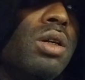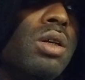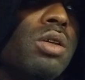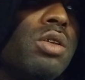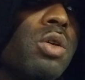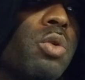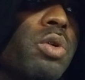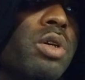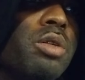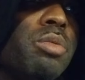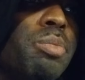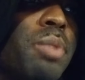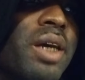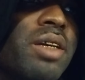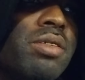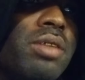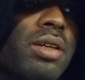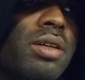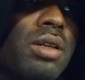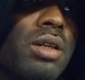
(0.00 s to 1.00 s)
So it's
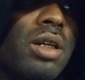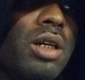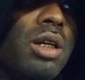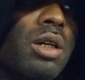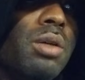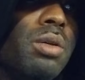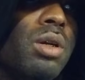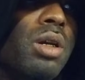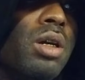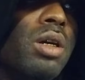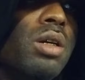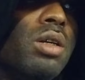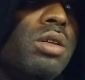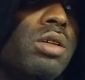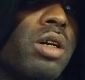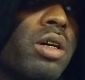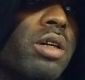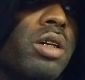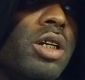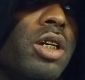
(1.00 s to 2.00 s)
basically
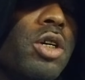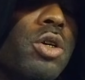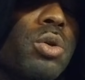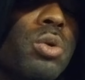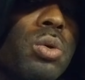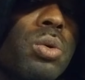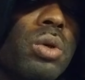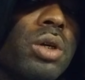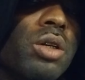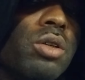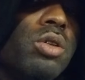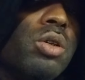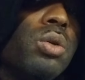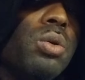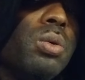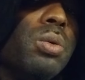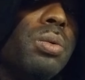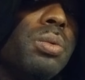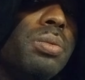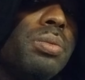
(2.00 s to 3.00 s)
turning you
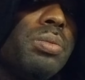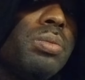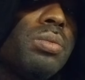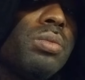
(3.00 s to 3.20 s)
into